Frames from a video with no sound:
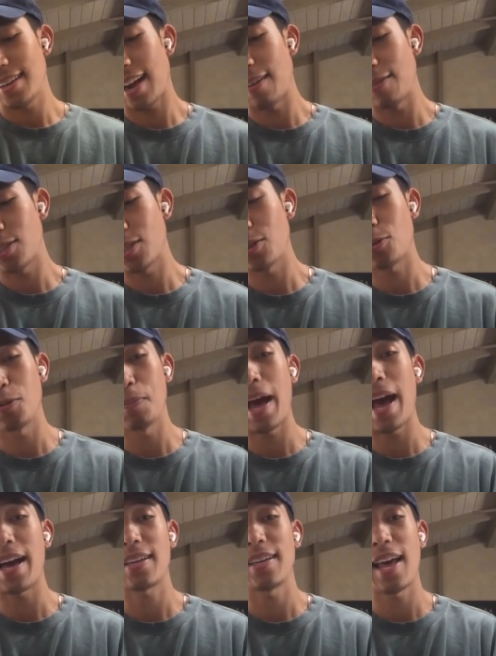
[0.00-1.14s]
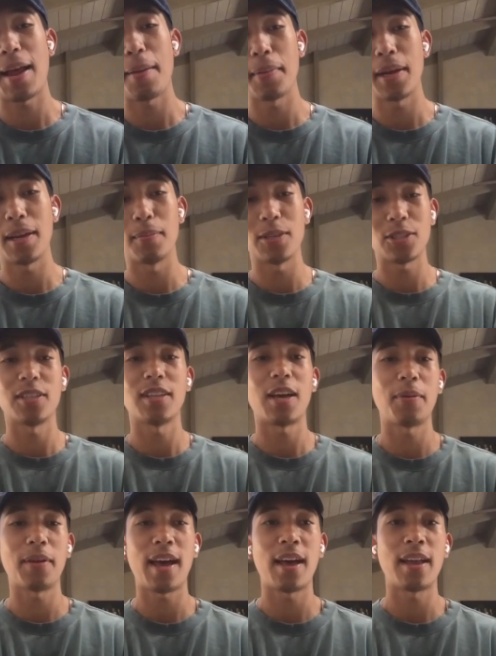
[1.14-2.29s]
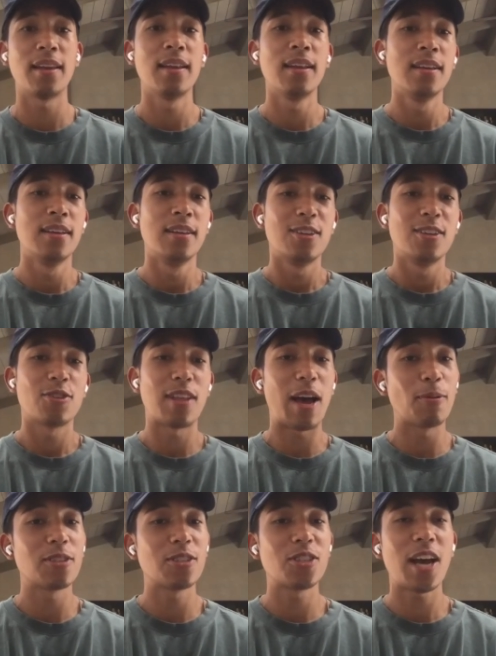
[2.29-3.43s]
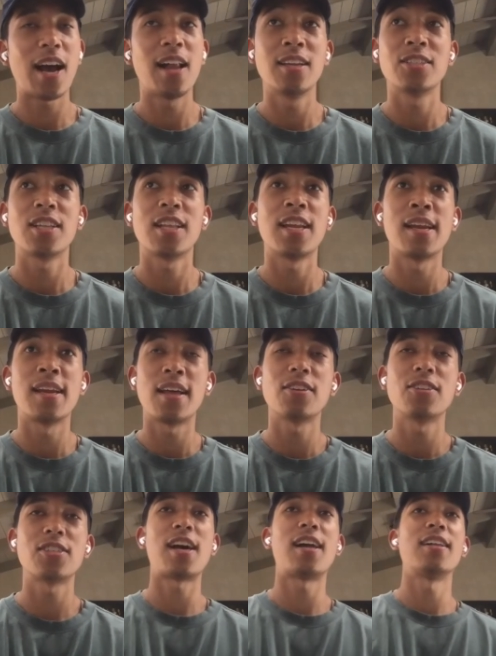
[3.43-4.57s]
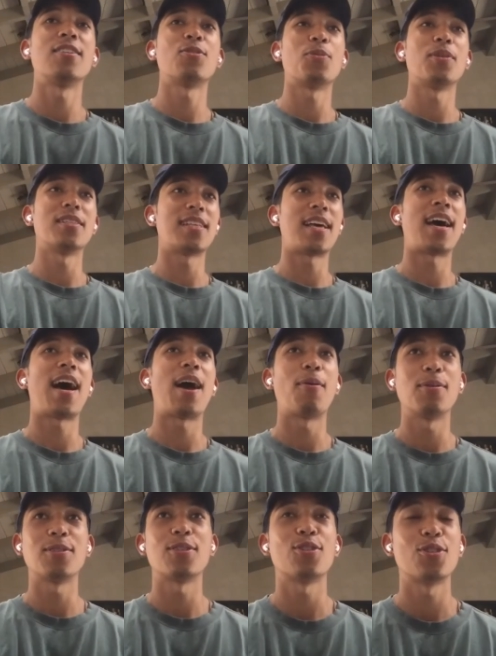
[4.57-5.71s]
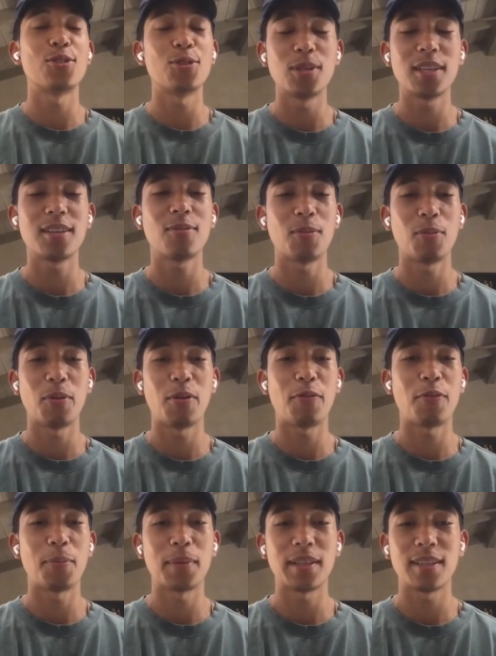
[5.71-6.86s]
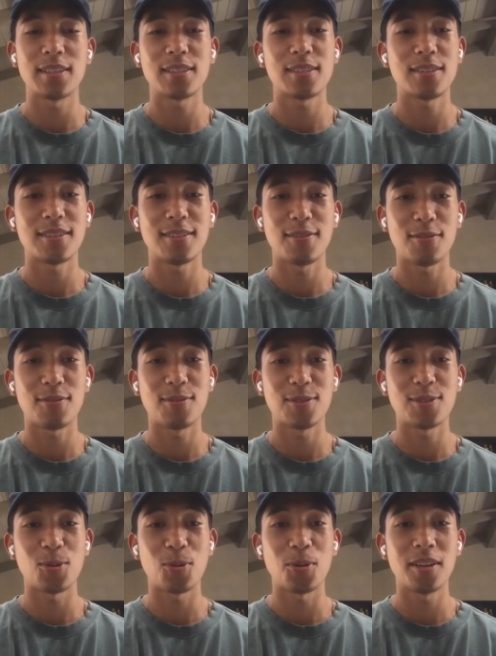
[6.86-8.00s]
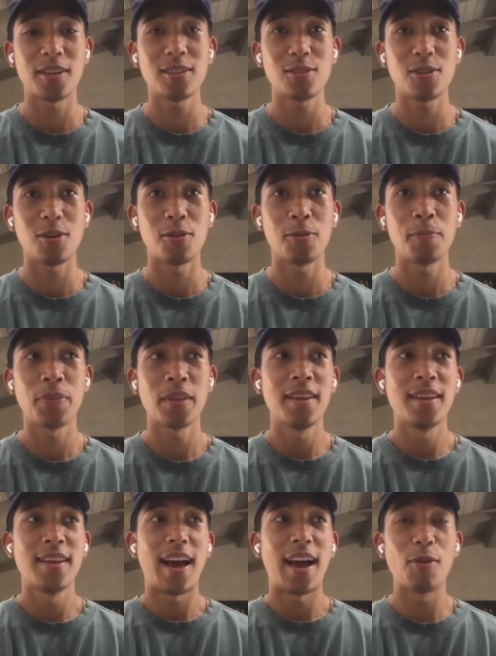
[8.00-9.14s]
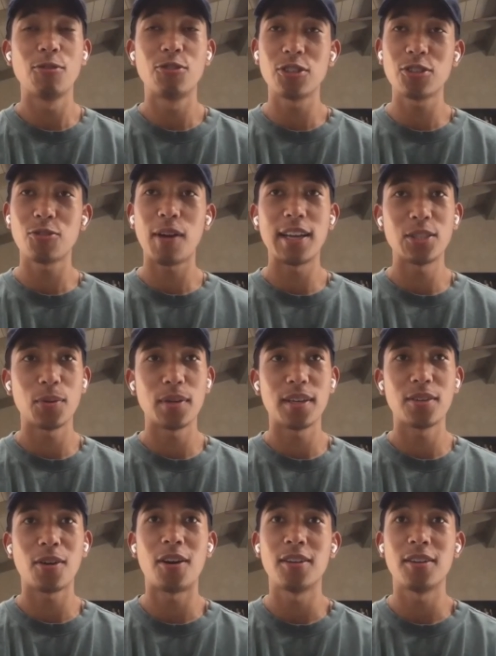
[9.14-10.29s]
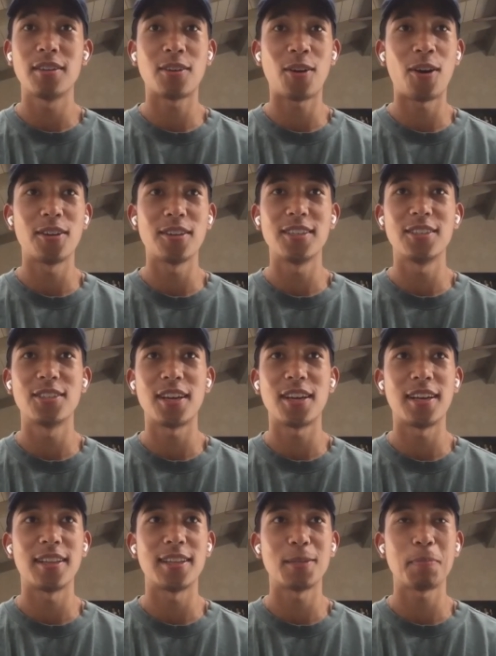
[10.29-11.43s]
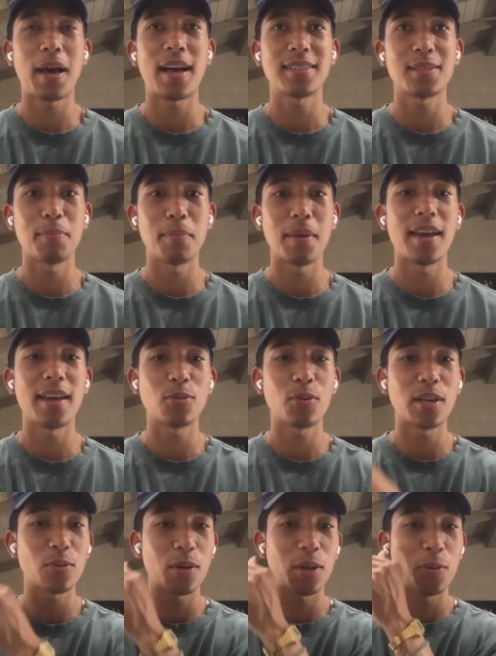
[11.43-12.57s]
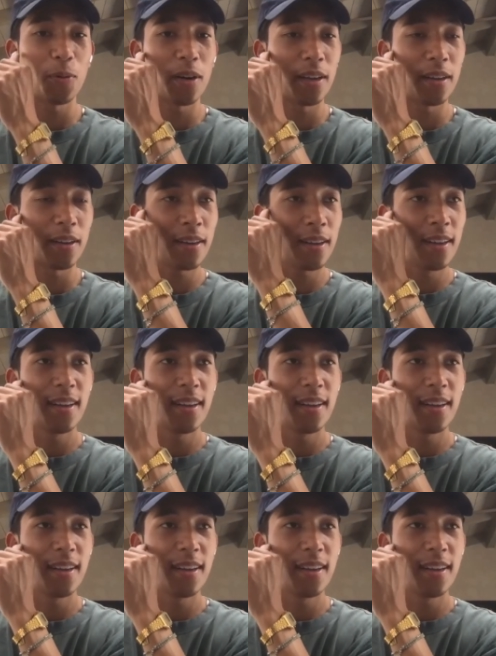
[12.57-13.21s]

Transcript: kind of circled back to that main mission that we had. So that was a challenge. And then another challenge was that I was a student when we were filming this story. So I just graduated college this past May, 2021.